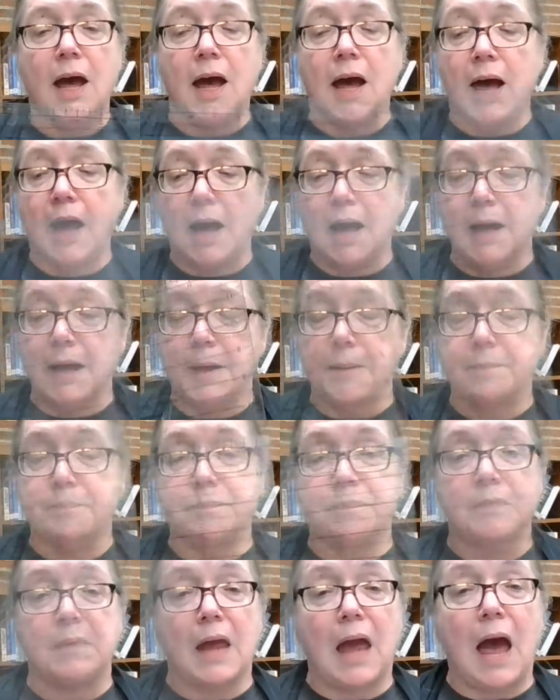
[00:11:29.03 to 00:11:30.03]

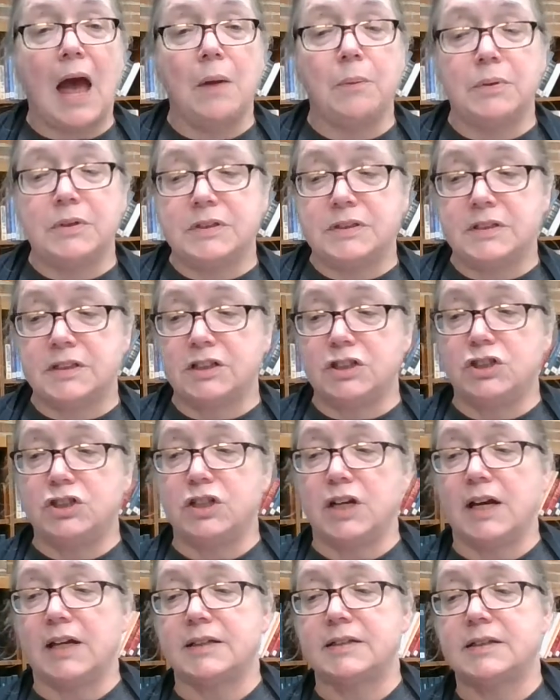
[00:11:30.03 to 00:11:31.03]
I would
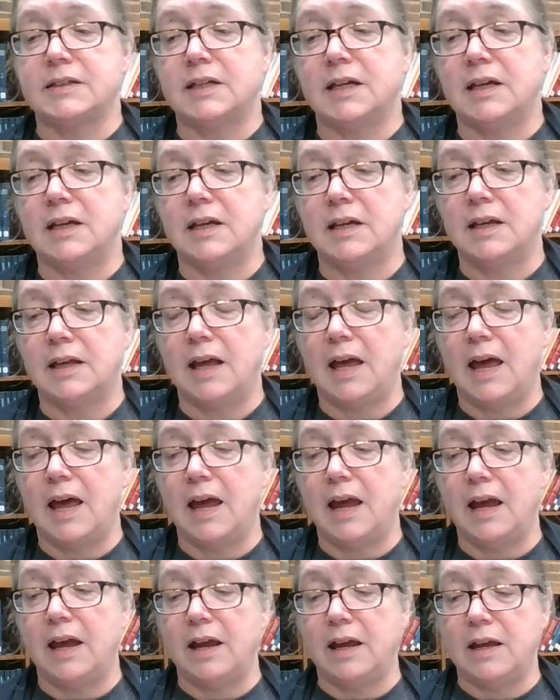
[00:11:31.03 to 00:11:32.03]
suggest
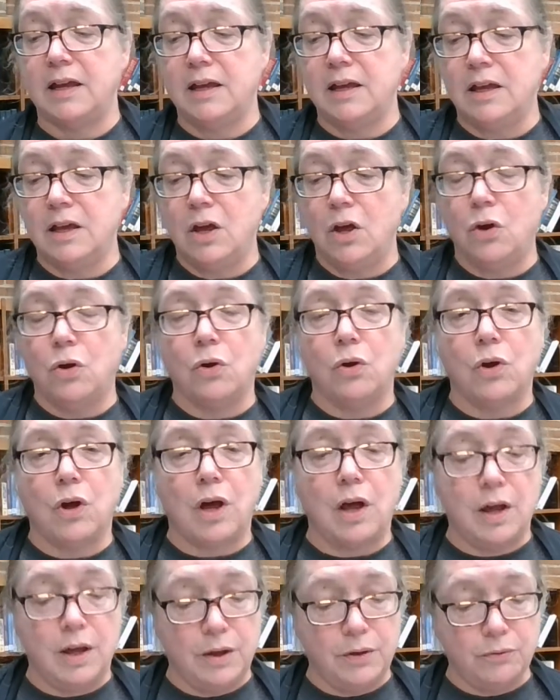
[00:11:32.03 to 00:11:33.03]
a
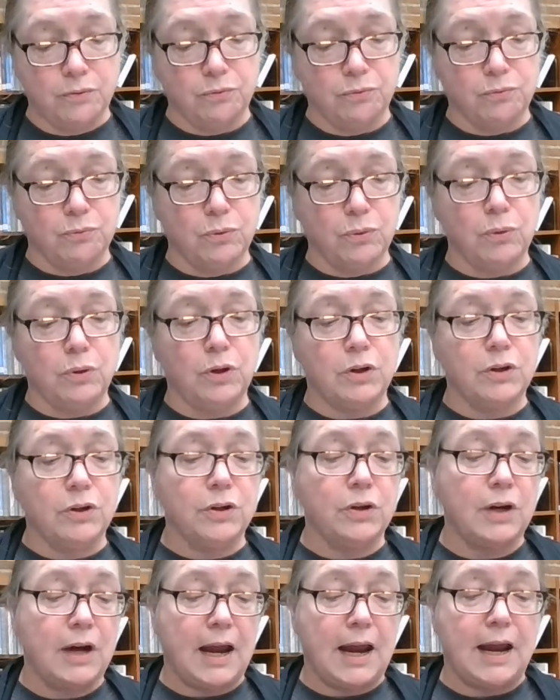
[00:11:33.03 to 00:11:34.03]

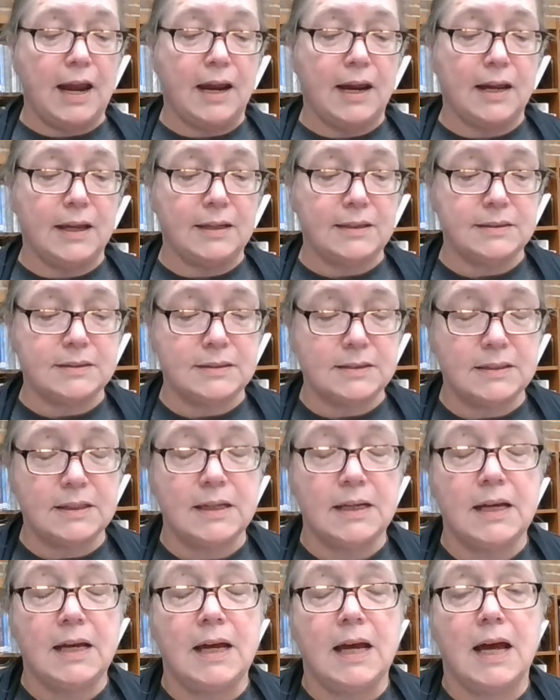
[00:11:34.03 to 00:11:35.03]
ruler and
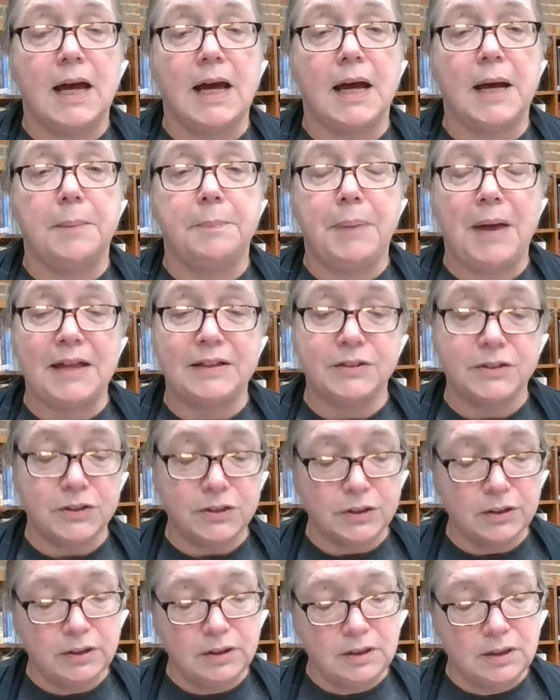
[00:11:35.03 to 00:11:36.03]
a
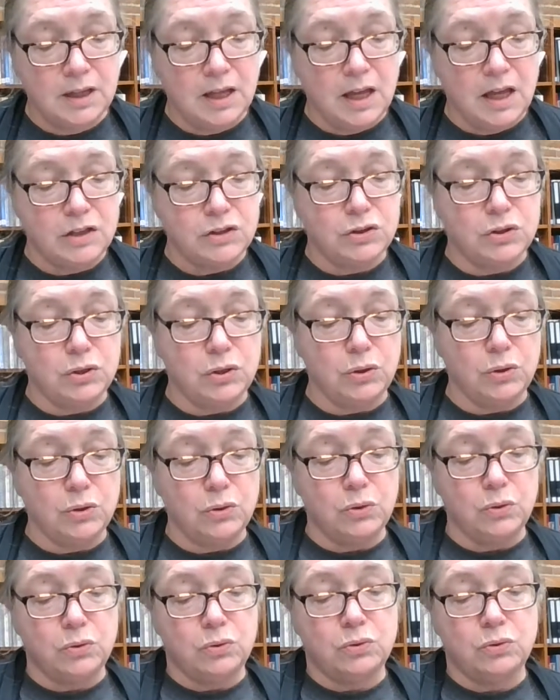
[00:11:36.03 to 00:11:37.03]
pencil
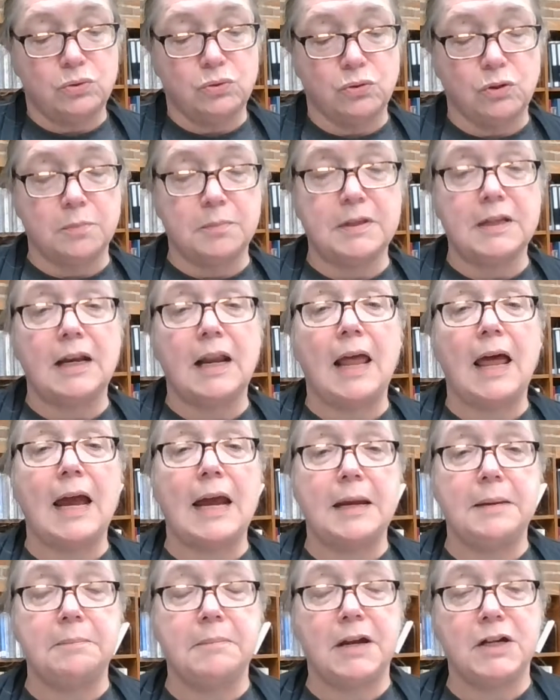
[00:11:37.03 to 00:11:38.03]
to trim the
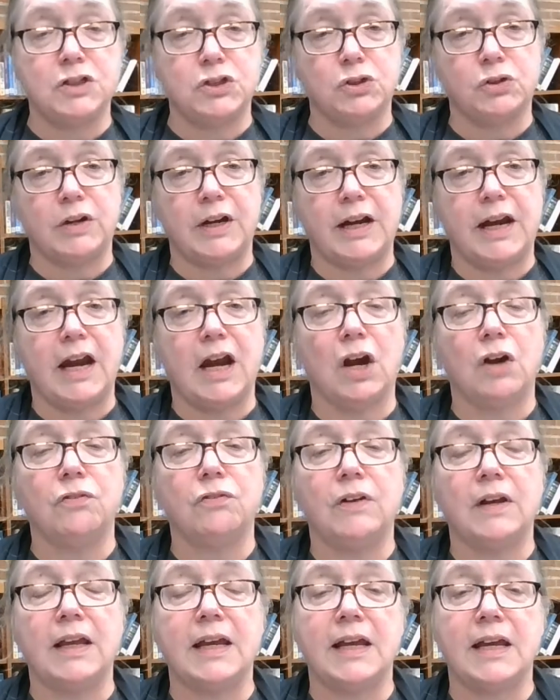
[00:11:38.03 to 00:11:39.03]
line, measuring
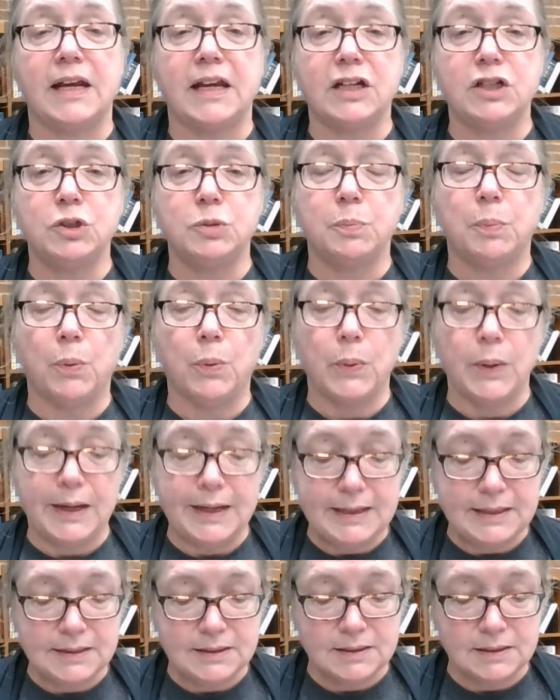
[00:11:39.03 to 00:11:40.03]
carefully at each
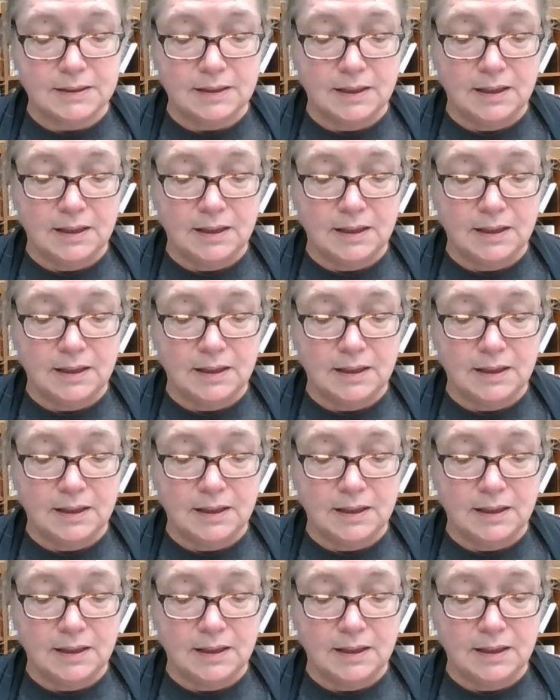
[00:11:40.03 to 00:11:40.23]
point